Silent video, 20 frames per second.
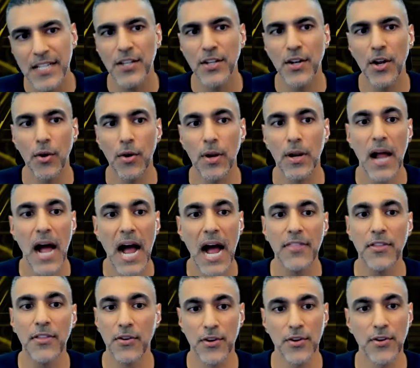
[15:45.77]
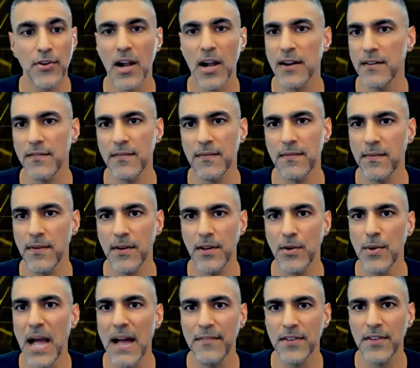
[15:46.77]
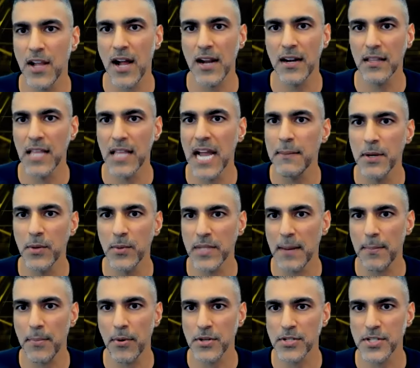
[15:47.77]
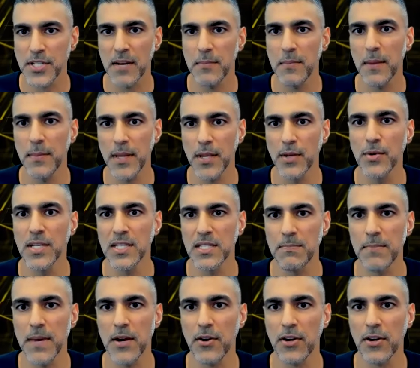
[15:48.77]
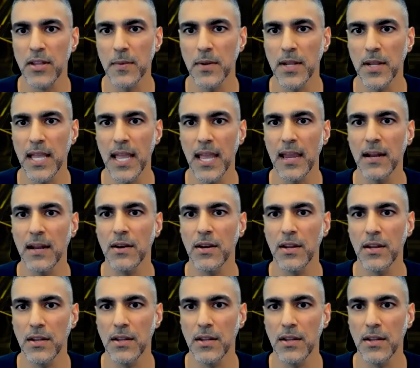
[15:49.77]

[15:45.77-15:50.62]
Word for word: you know either you're not you haven't gotten alignment with that person, and maybe you need to better communicate